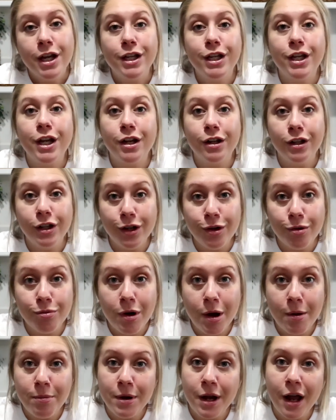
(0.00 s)
get a little
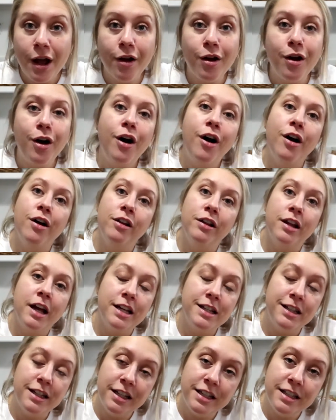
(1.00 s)
rubbing alcohol,
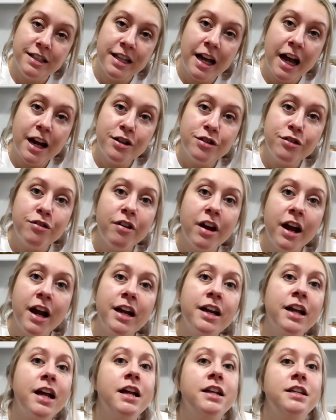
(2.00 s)
lightly
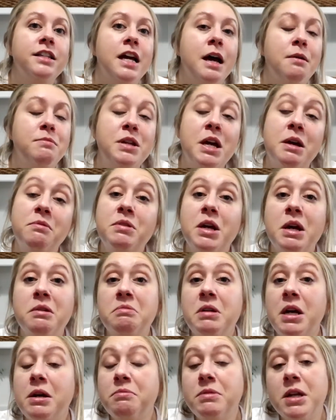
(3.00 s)
saturate it, dab, dab, dab,
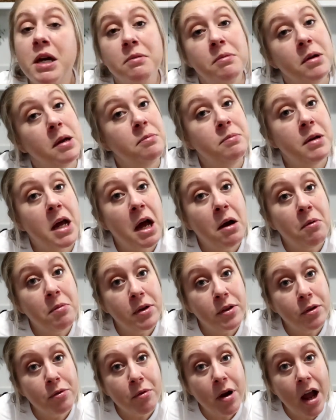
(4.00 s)
dab, dab, dab, dab
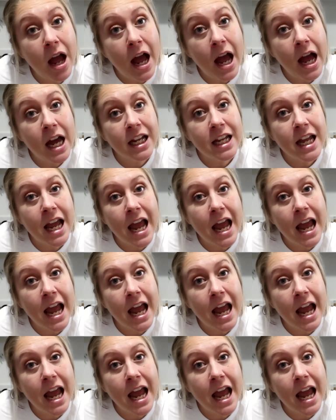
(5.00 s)
with a rag,